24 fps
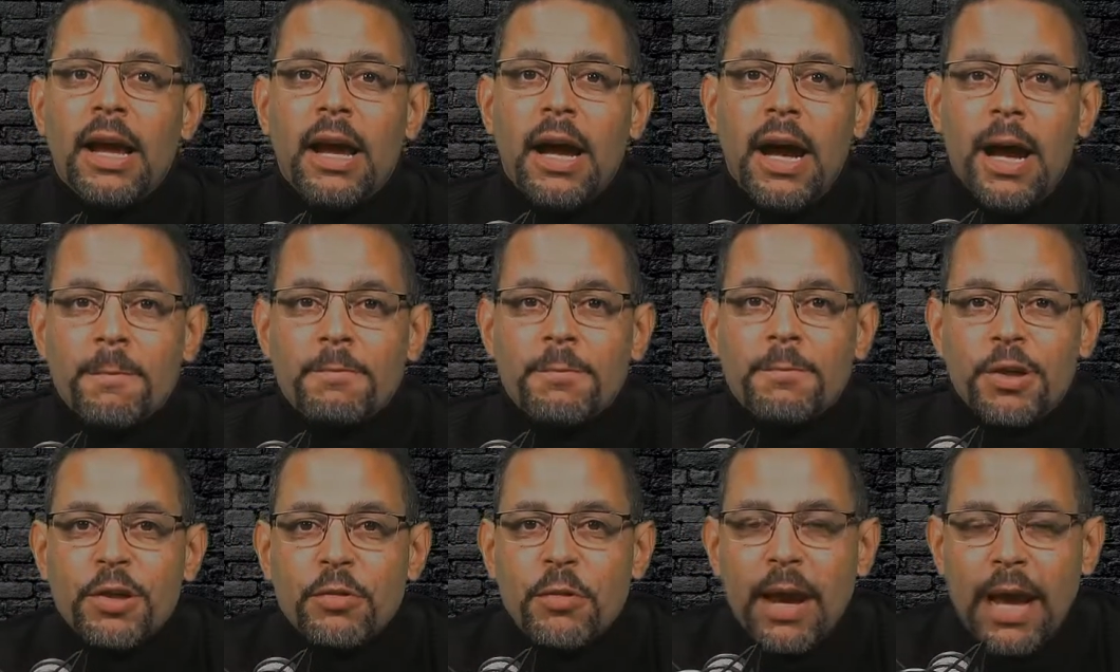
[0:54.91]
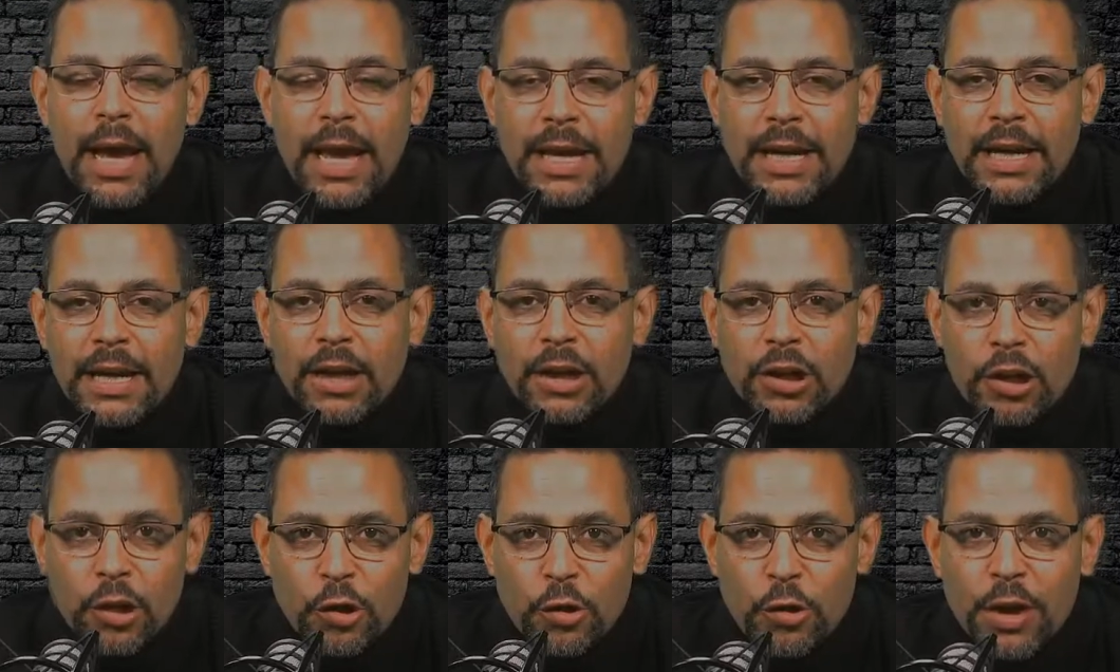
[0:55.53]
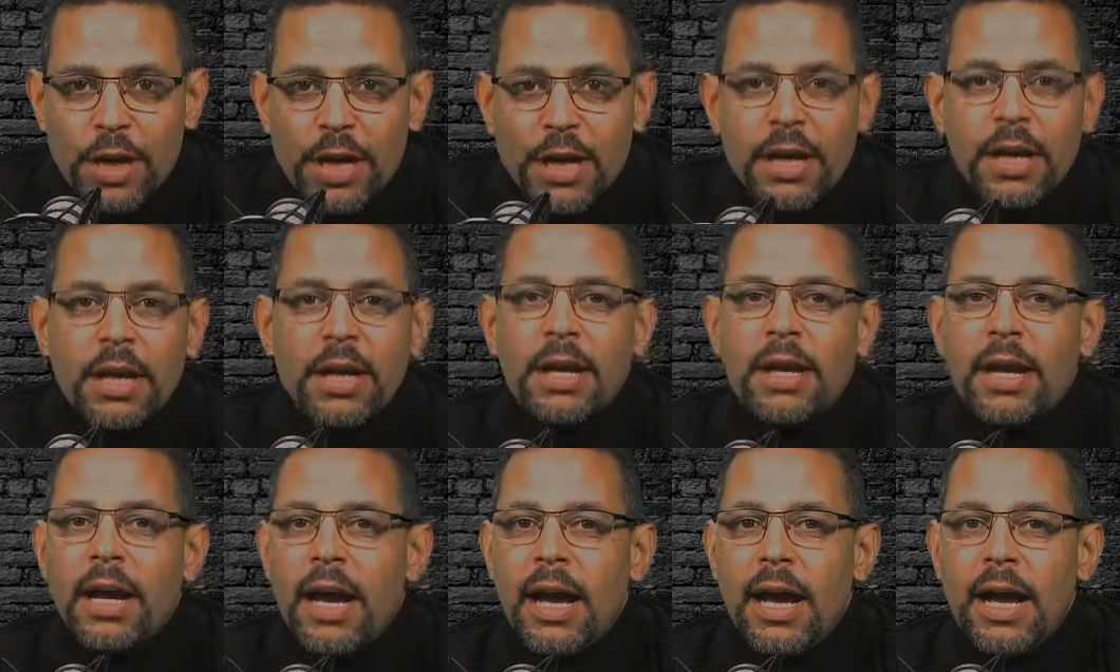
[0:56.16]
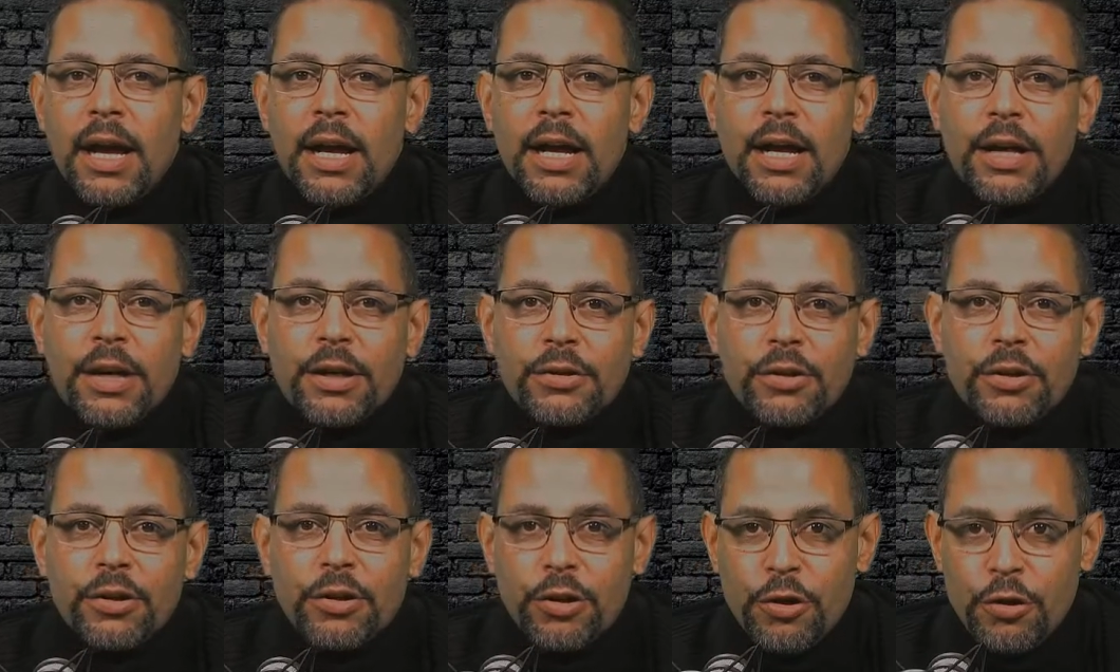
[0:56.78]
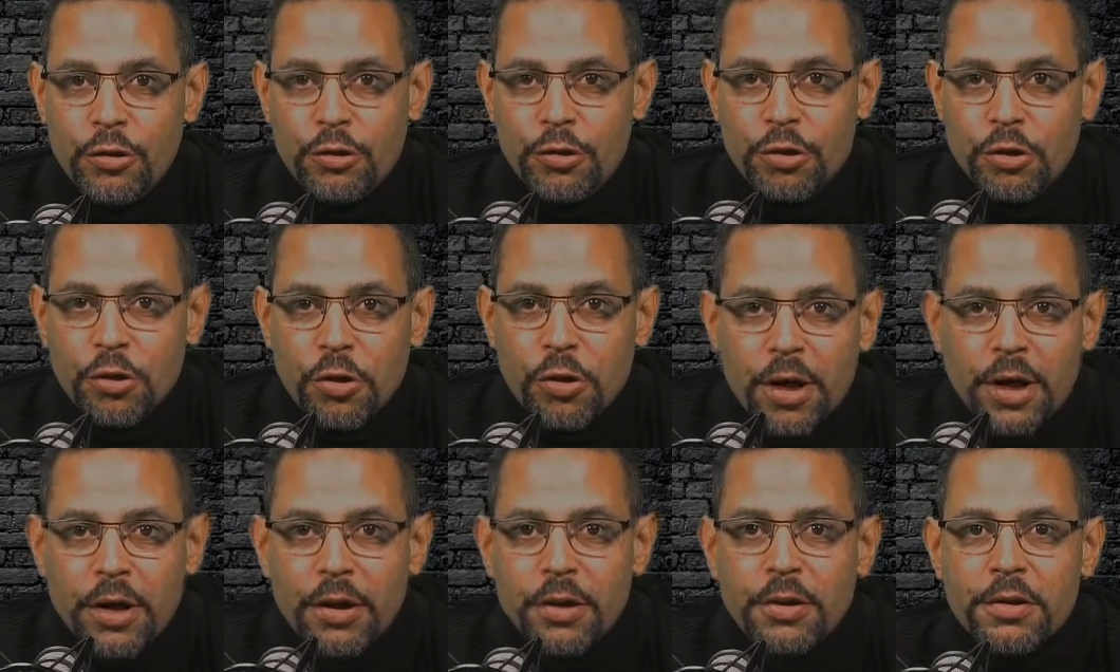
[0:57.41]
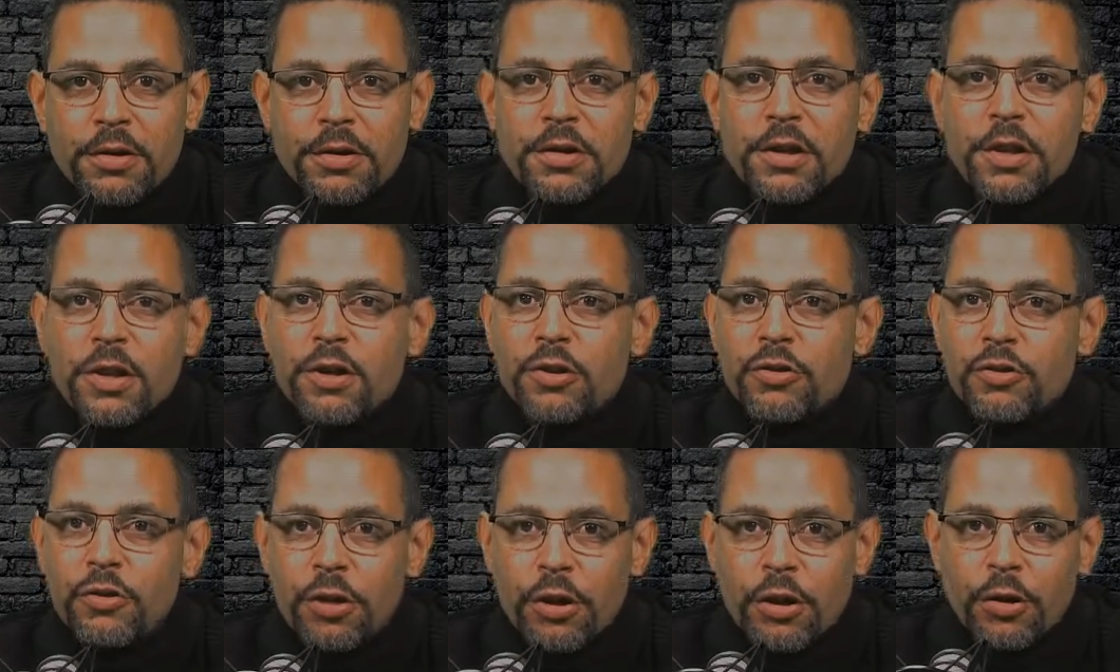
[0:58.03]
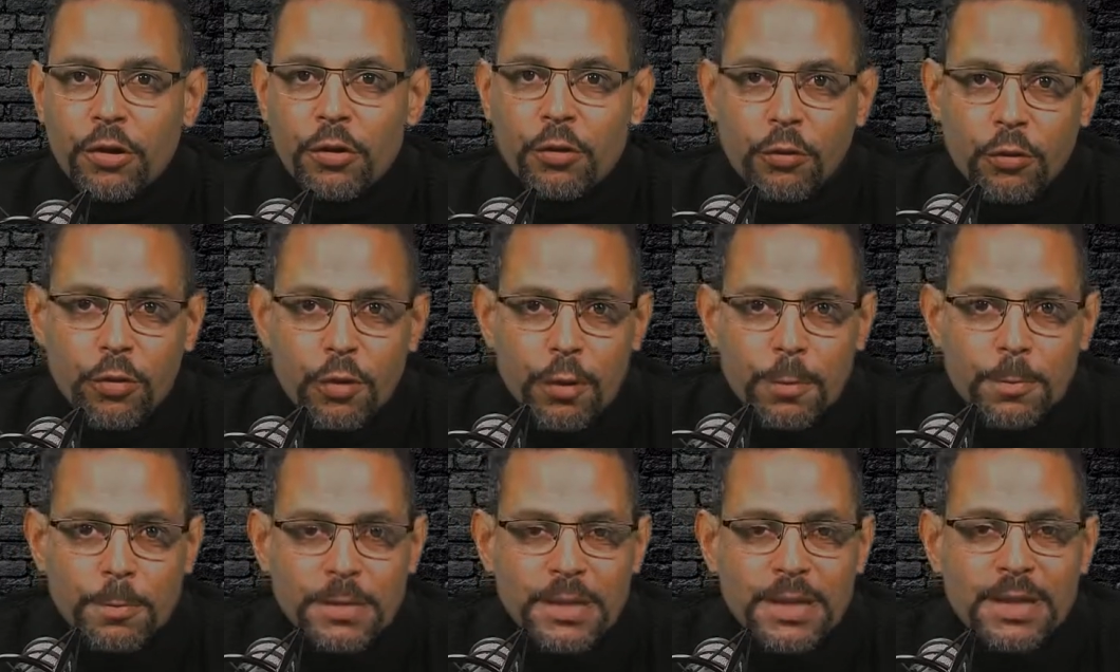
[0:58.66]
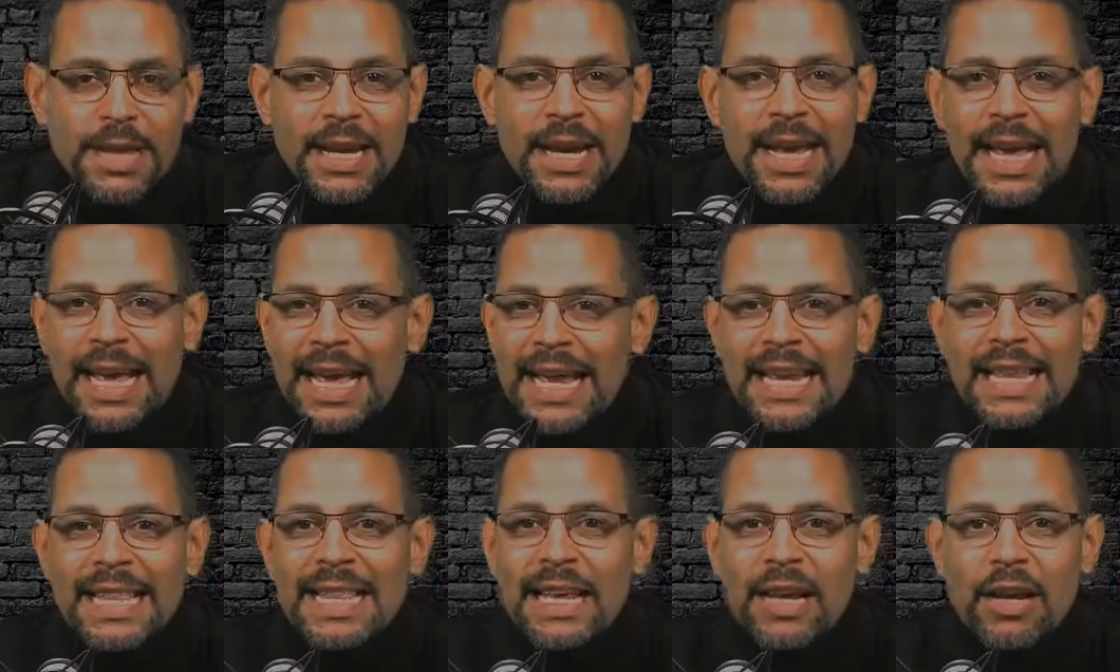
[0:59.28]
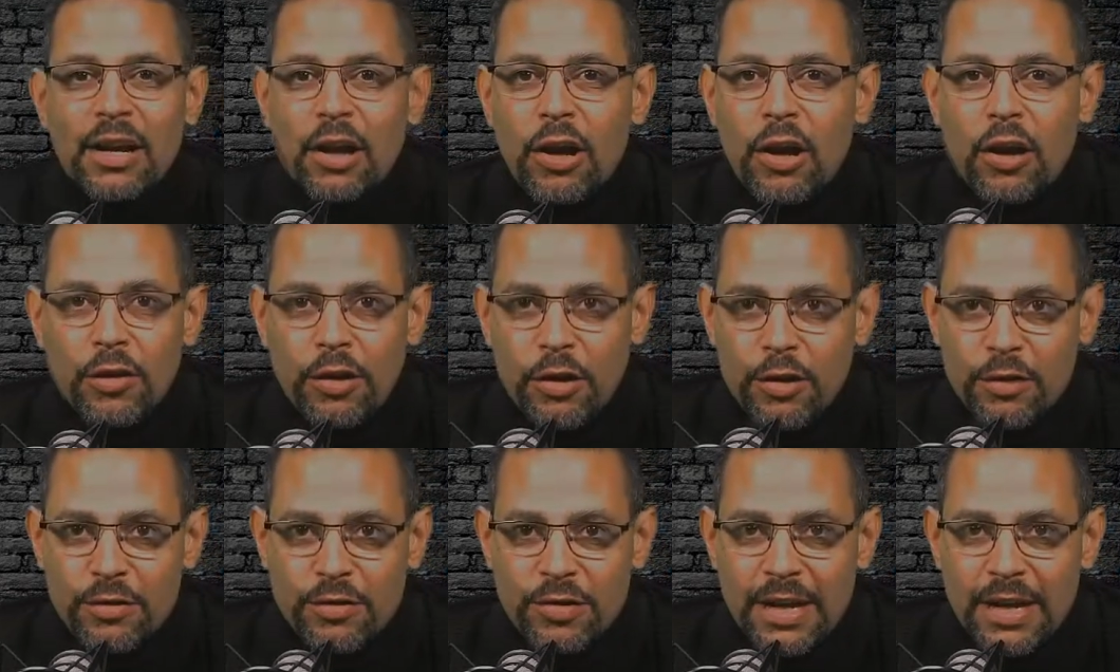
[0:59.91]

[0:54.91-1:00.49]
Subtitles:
up to and including new triggers, trigger groups, anything along those